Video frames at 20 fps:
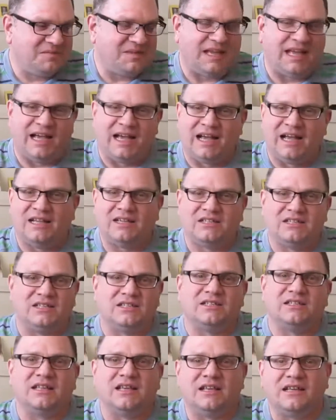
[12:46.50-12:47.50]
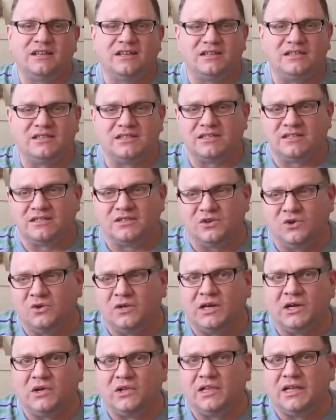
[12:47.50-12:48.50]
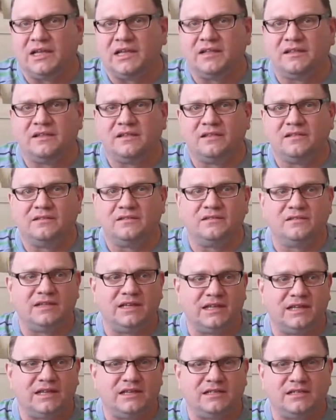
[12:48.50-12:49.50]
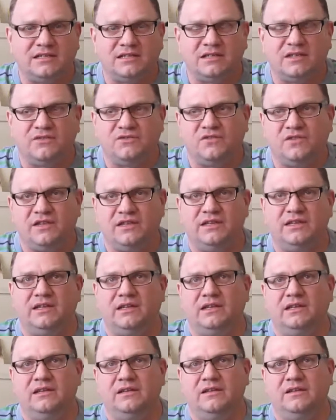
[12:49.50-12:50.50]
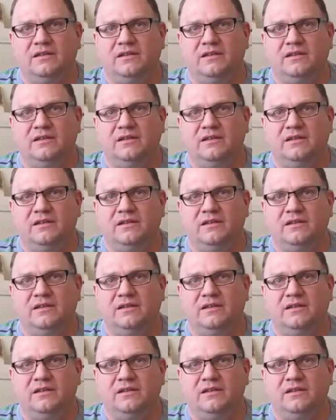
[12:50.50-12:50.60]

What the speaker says: yeah, it's just going out like a sieve. And